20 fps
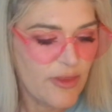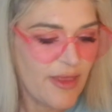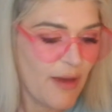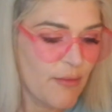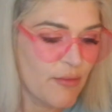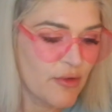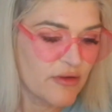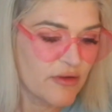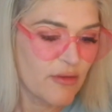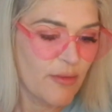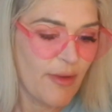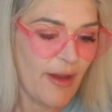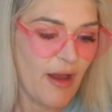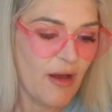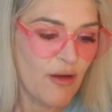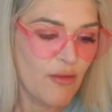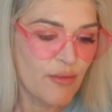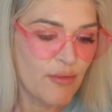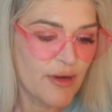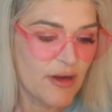book's
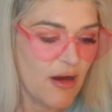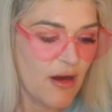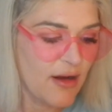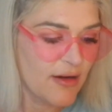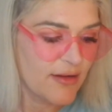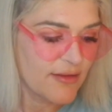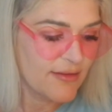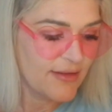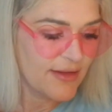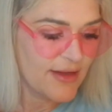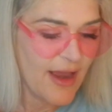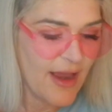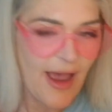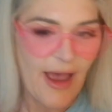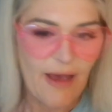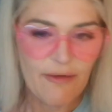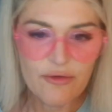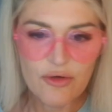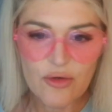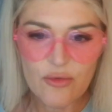about, but honestly,
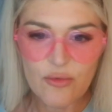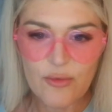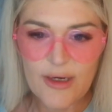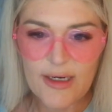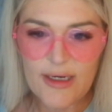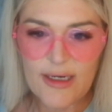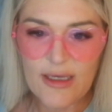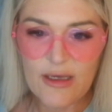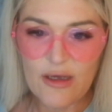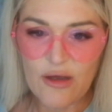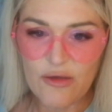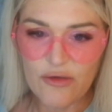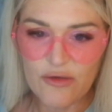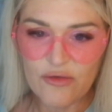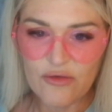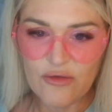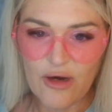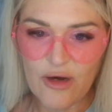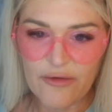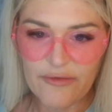after reading The
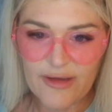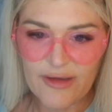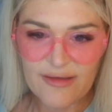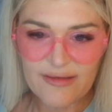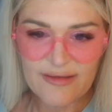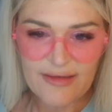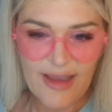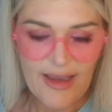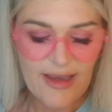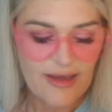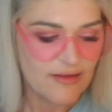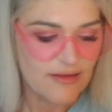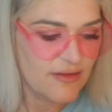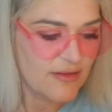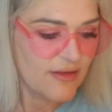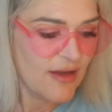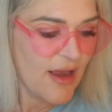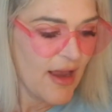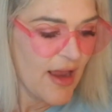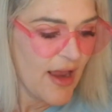Starving
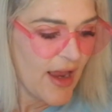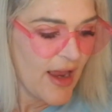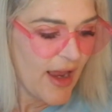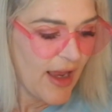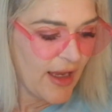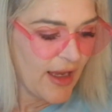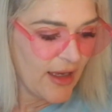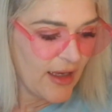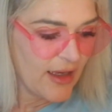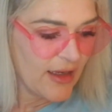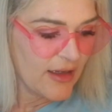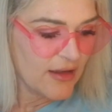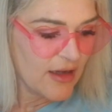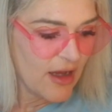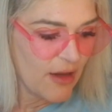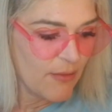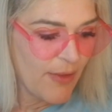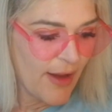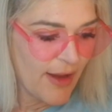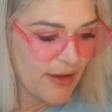Saints and
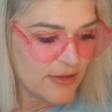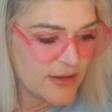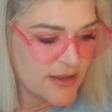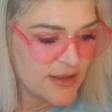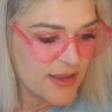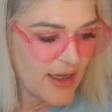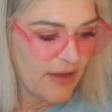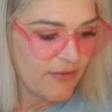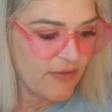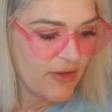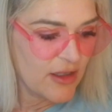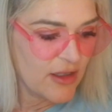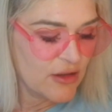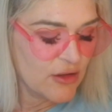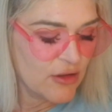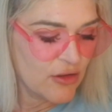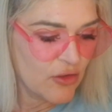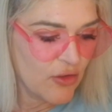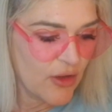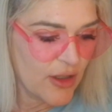about to dive
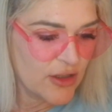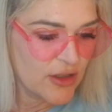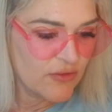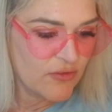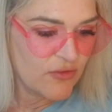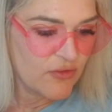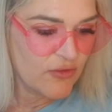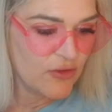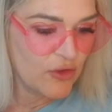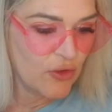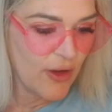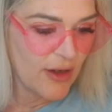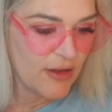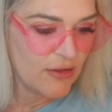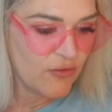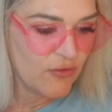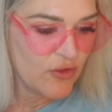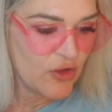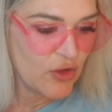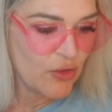into the
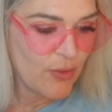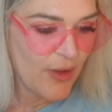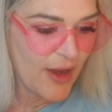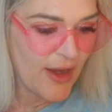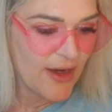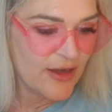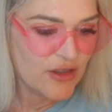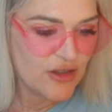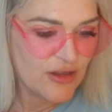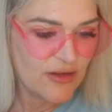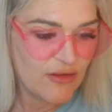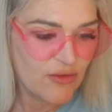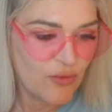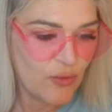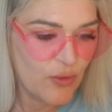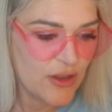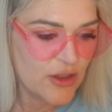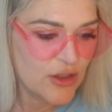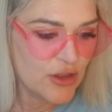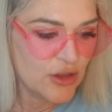Graceview Patients,
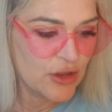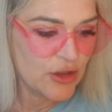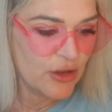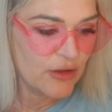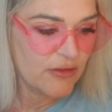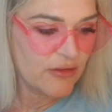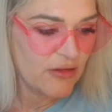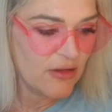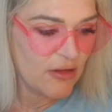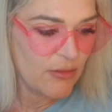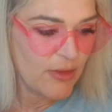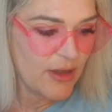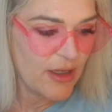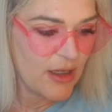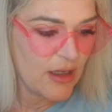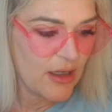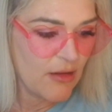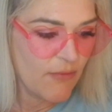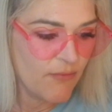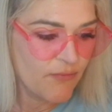which looks to
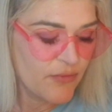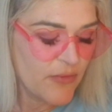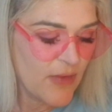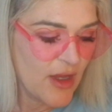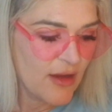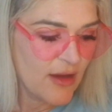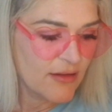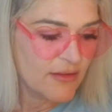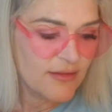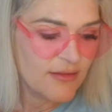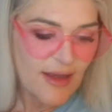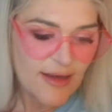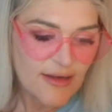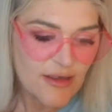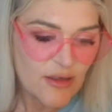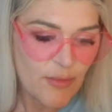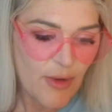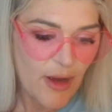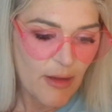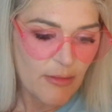be set
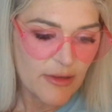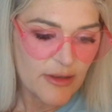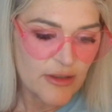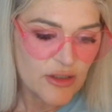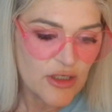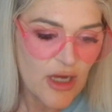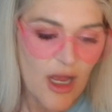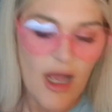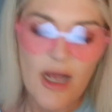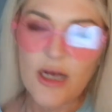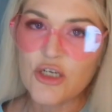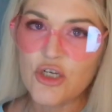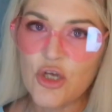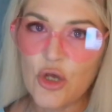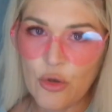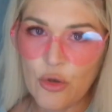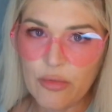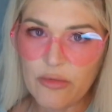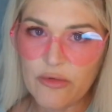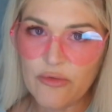to publish
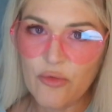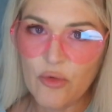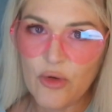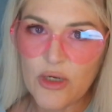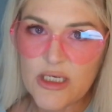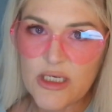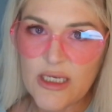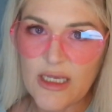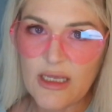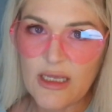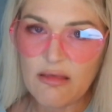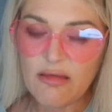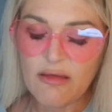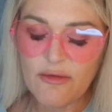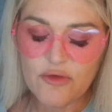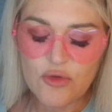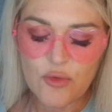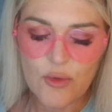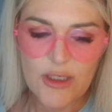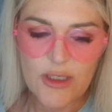October 14th
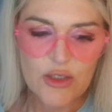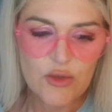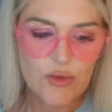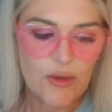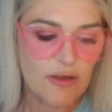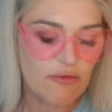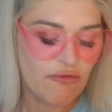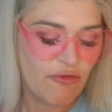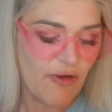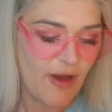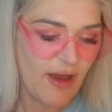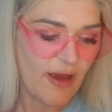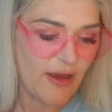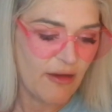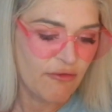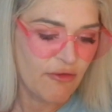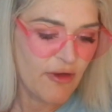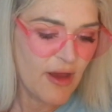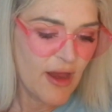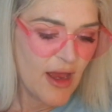of
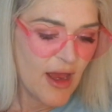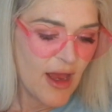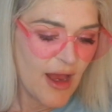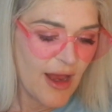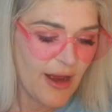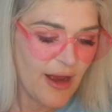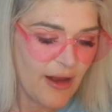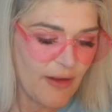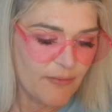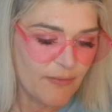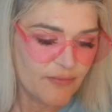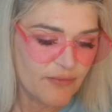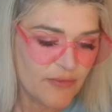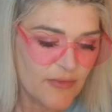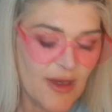2025, I'm